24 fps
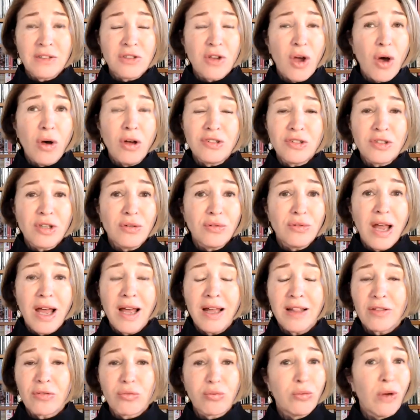also
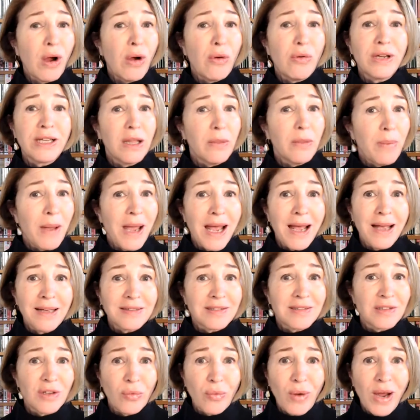not throwing the
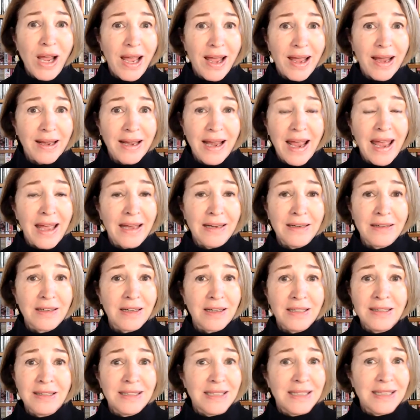past away and
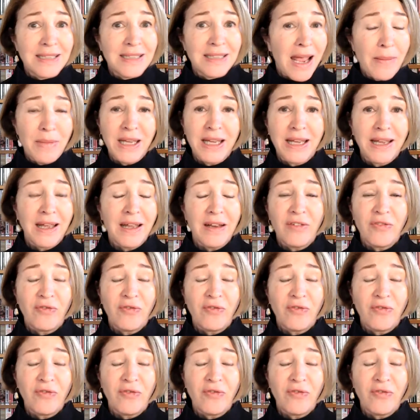condemning it